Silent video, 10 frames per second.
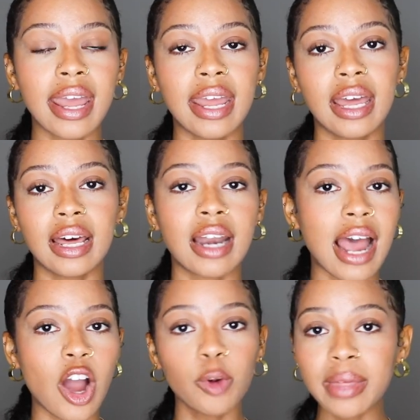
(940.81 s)
And
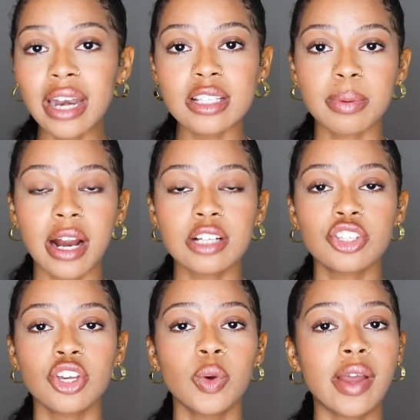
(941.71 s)
I hope that
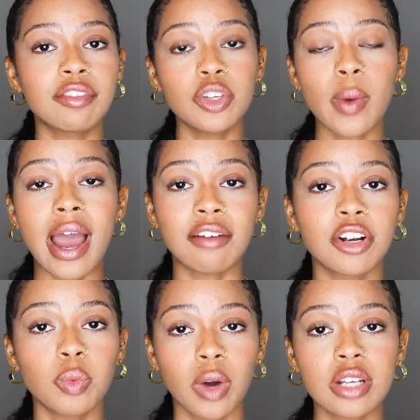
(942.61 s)
inspires you if you
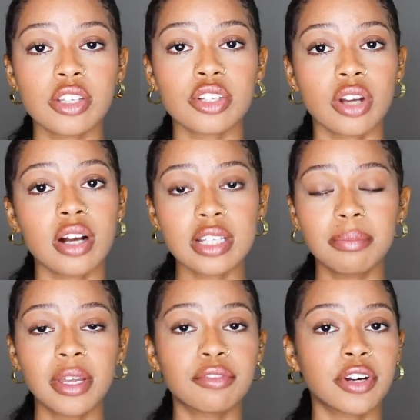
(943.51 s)
ever want to start
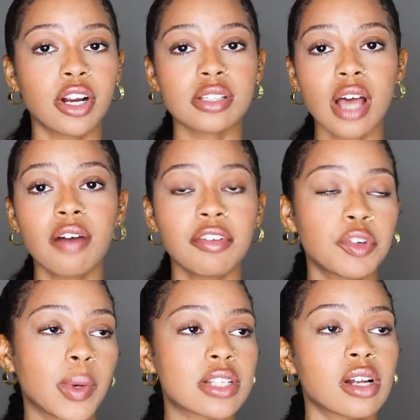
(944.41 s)
something for yourself, if
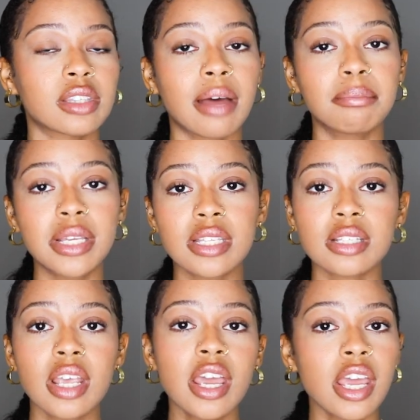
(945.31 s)
you want to start that
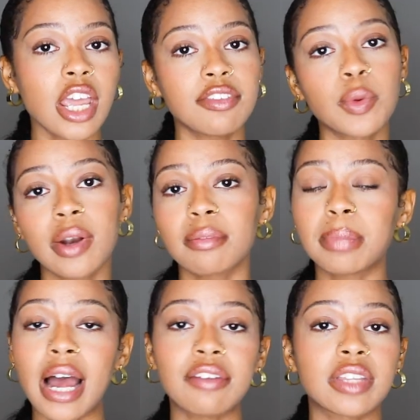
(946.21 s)
business, if you want to
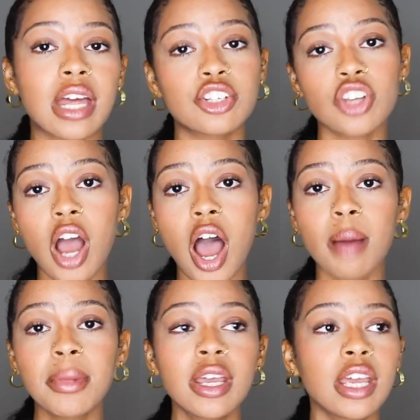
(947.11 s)
apply for that
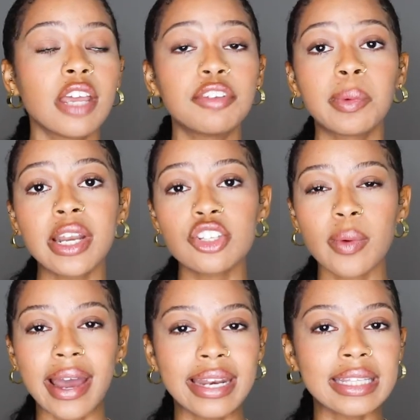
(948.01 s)
job, if you want to
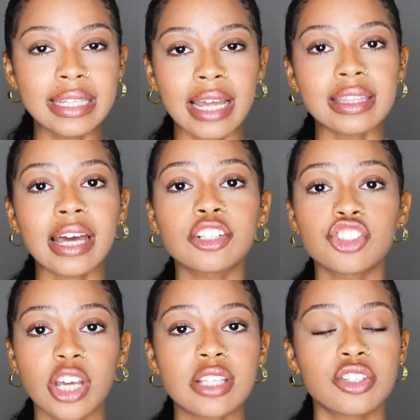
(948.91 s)
do anything like that,
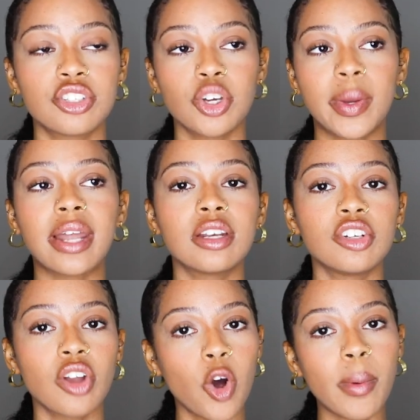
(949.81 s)
just do it.
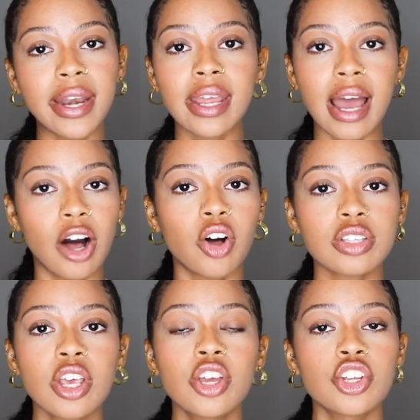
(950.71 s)
Nobody
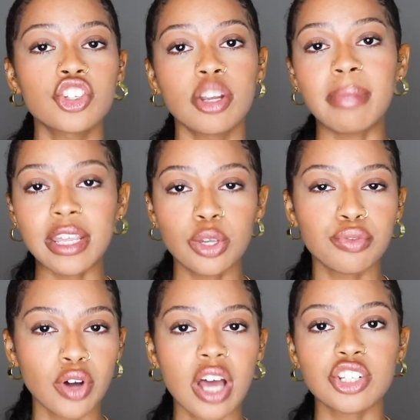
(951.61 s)
else should make you
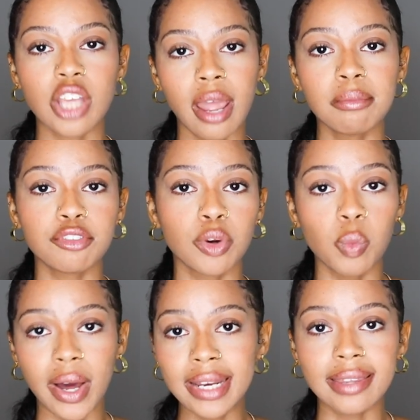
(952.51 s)
feel ashamed for
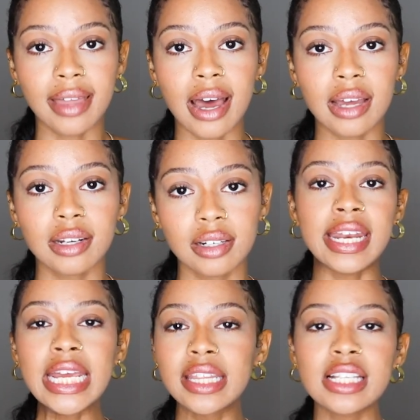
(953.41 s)
wanting that.
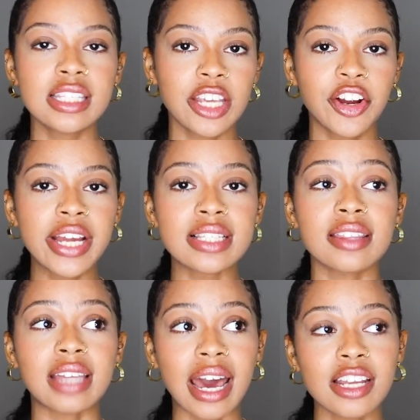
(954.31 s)
And in this
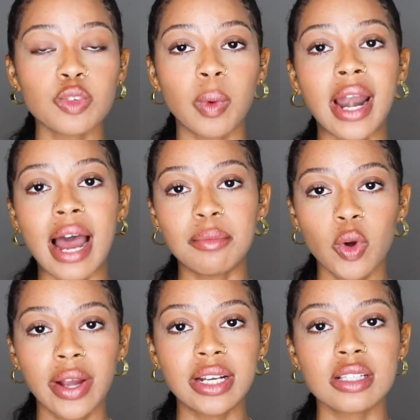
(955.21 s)
series, that is what I'm
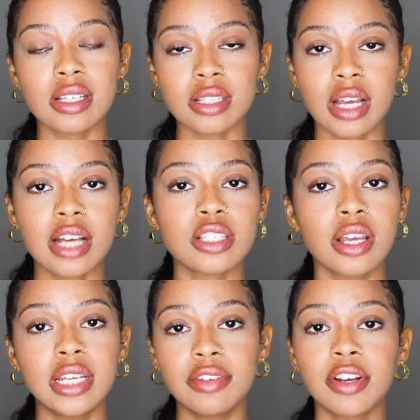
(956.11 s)
going to
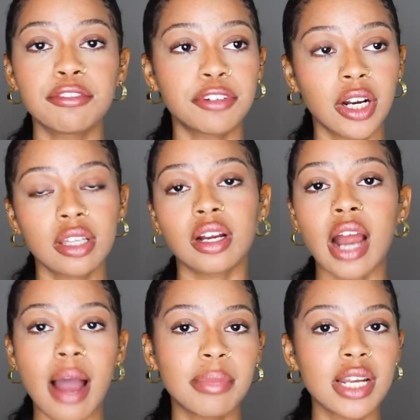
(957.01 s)
discuss even further.
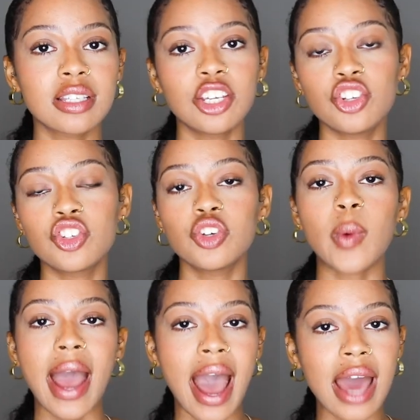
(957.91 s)
I'm going to teach
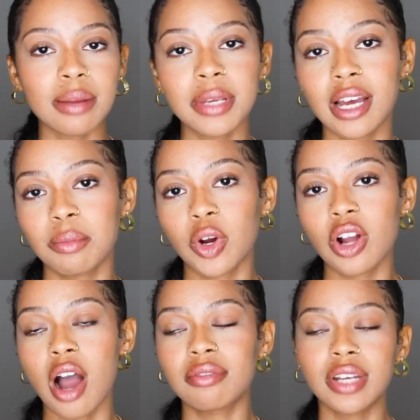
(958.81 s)
you how to become more
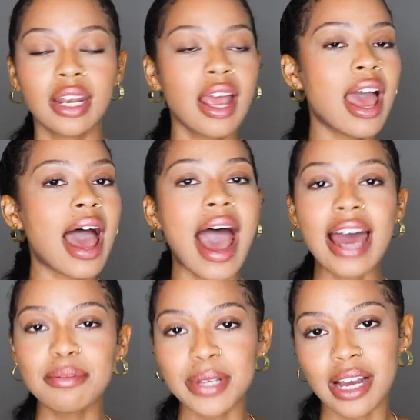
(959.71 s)
confident,
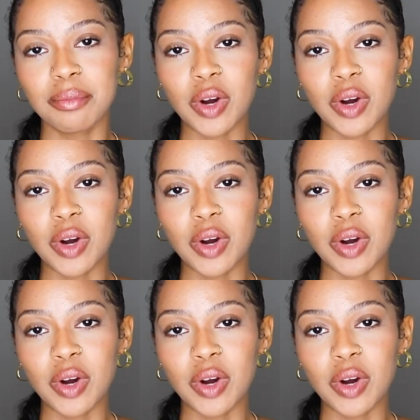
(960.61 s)
how to become